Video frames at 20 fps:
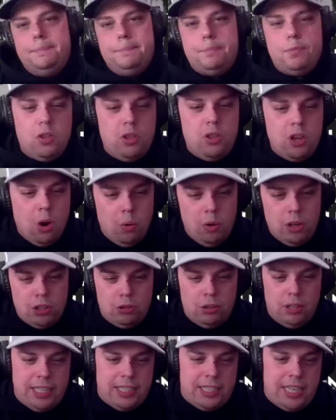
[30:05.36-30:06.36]
No one's
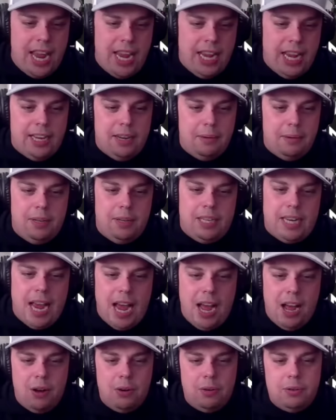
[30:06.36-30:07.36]
really taking him
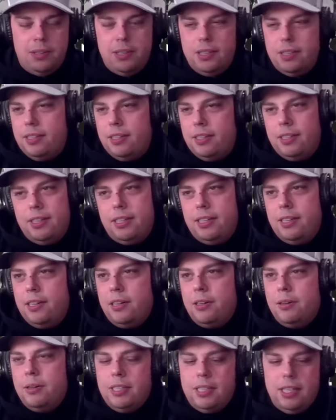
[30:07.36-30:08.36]
down. You
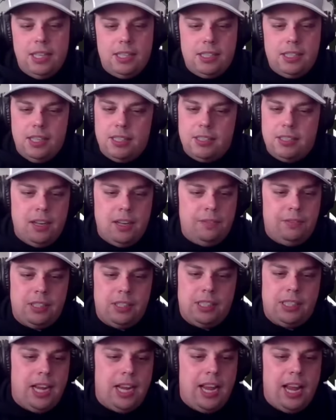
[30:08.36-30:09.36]
know, it's tough to
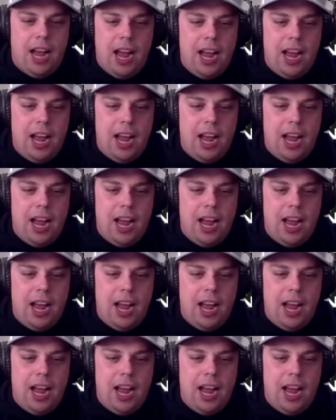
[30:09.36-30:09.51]
say.